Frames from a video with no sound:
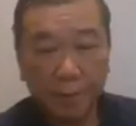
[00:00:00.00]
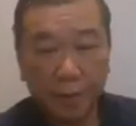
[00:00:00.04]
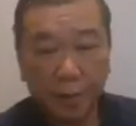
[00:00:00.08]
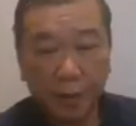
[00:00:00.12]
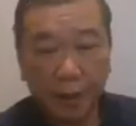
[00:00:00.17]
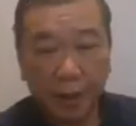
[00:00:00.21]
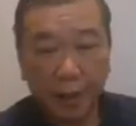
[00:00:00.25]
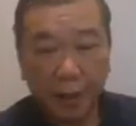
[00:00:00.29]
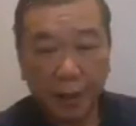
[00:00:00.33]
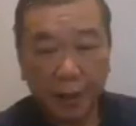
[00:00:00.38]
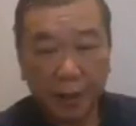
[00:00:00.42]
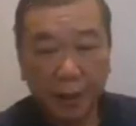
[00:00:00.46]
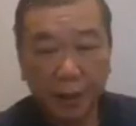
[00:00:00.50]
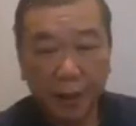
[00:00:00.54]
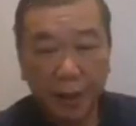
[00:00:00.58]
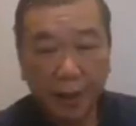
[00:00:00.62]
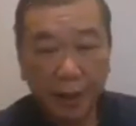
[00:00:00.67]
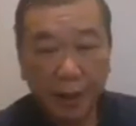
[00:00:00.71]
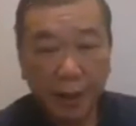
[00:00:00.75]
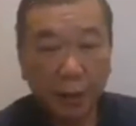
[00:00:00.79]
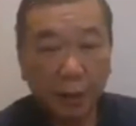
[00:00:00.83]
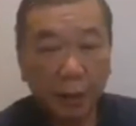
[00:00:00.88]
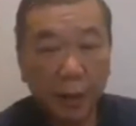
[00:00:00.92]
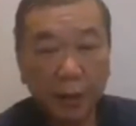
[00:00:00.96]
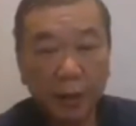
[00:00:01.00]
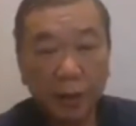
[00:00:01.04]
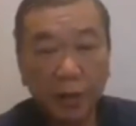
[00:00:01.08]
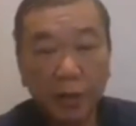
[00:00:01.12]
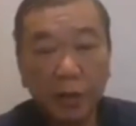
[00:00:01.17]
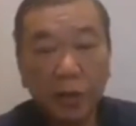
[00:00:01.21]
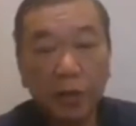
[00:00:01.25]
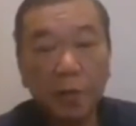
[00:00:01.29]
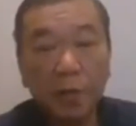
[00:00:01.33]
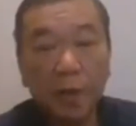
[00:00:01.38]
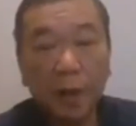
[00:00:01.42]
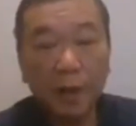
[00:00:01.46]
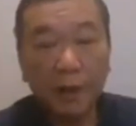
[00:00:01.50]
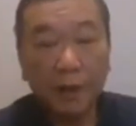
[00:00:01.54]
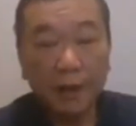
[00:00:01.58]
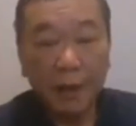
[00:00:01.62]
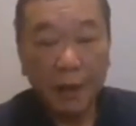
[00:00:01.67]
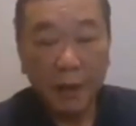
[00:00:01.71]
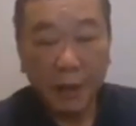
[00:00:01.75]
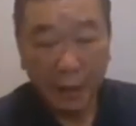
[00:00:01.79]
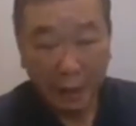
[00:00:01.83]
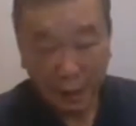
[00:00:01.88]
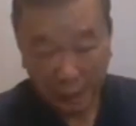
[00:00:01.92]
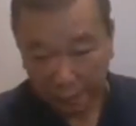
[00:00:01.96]
Okay, now when you buy a
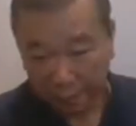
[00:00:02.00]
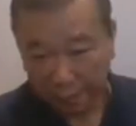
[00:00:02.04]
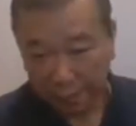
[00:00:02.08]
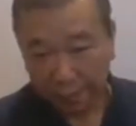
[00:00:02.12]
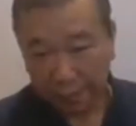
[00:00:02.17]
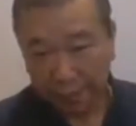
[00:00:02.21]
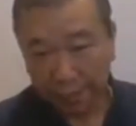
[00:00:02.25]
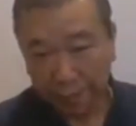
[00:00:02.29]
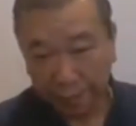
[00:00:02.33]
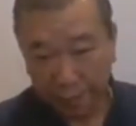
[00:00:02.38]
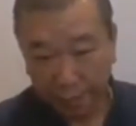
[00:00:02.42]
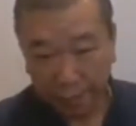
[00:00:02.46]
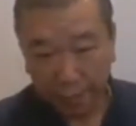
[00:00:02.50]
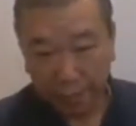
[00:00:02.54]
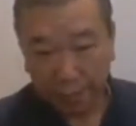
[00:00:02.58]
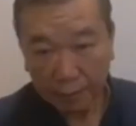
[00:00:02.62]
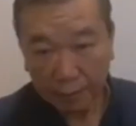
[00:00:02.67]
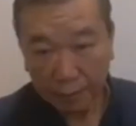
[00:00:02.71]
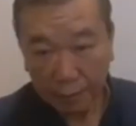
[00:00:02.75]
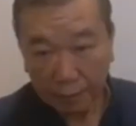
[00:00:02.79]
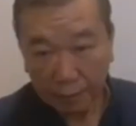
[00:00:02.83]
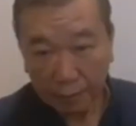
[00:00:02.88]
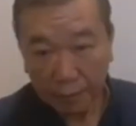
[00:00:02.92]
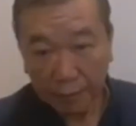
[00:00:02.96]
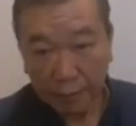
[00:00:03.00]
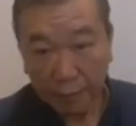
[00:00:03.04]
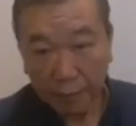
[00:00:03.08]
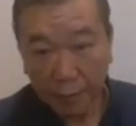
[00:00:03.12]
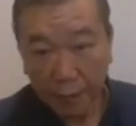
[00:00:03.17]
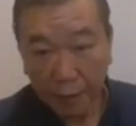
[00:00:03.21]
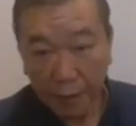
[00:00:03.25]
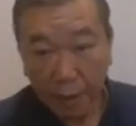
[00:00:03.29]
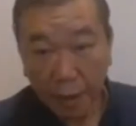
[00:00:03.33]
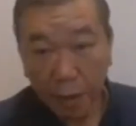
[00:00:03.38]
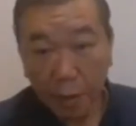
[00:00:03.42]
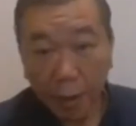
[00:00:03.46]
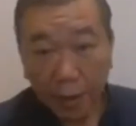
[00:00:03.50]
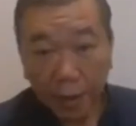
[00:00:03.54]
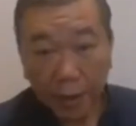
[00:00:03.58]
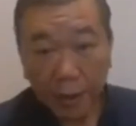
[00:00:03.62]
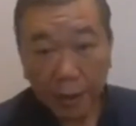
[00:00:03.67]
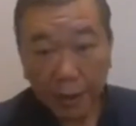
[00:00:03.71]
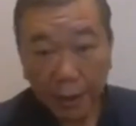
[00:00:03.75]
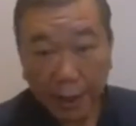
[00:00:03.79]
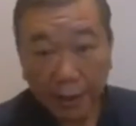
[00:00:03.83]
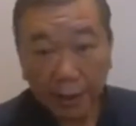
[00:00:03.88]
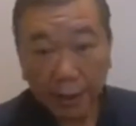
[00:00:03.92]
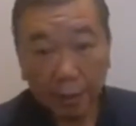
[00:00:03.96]
car, when you
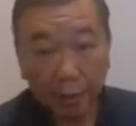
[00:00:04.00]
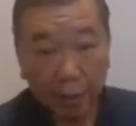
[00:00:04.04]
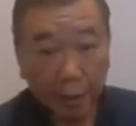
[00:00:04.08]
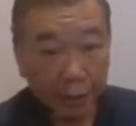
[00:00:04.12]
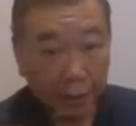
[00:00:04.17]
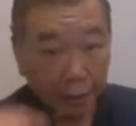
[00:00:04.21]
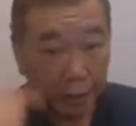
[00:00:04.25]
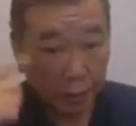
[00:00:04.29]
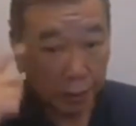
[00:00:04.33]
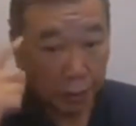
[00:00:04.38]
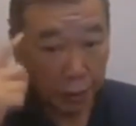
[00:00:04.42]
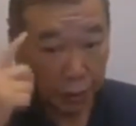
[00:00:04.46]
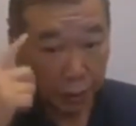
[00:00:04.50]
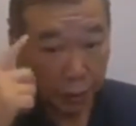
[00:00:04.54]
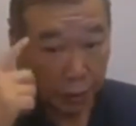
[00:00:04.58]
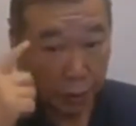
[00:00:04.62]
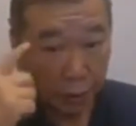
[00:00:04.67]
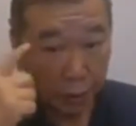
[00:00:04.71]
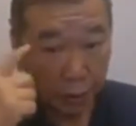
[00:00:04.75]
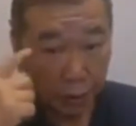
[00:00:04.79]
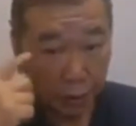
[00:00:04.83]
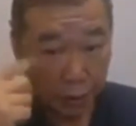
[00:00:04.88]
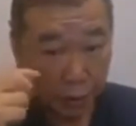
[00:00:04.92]
run a petrol, no,